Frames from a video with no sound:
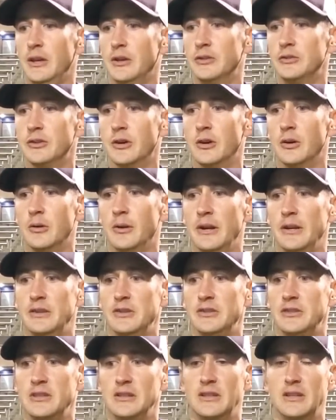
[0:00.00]
So I
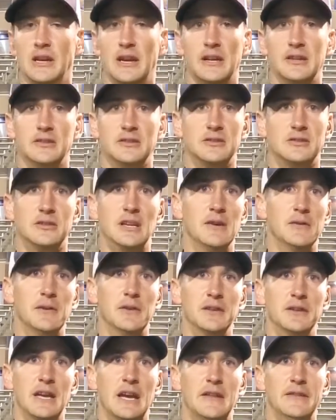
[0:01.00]
just think the guys gave
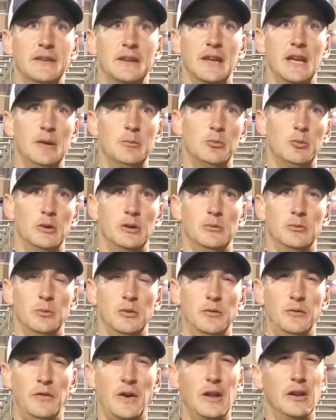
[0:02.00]
everything they had in the game. We
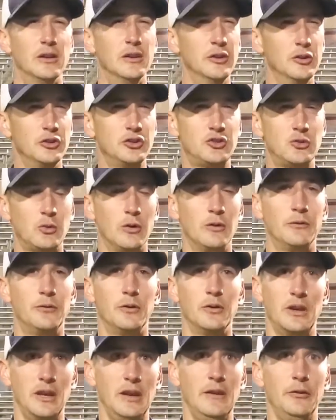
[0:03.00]
fell a little short
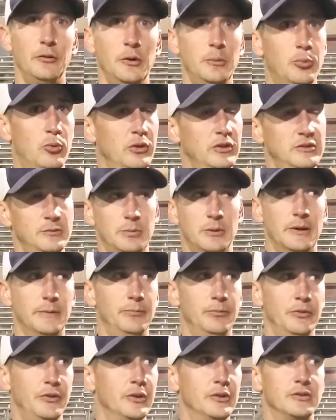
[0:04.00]
for getting 3 points, but
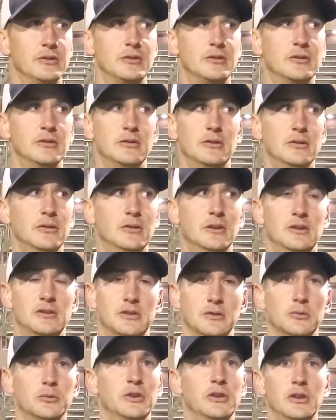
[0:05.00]
it's
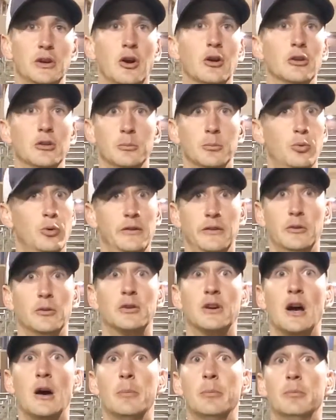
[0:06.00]
a really hard point that'll
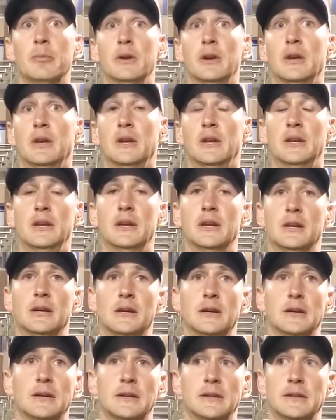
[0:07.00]
come
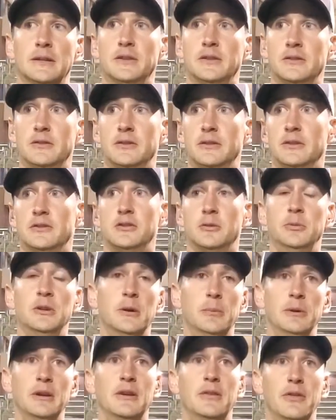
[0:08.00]
to be
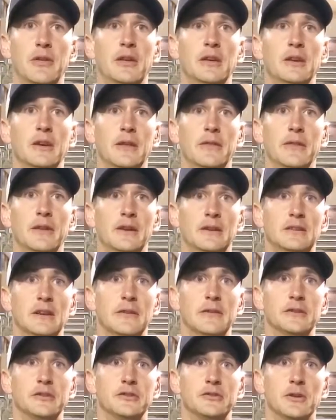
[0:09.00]
a big thing, I think,
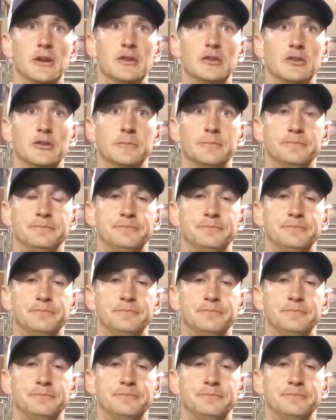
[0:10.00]
down the stretch.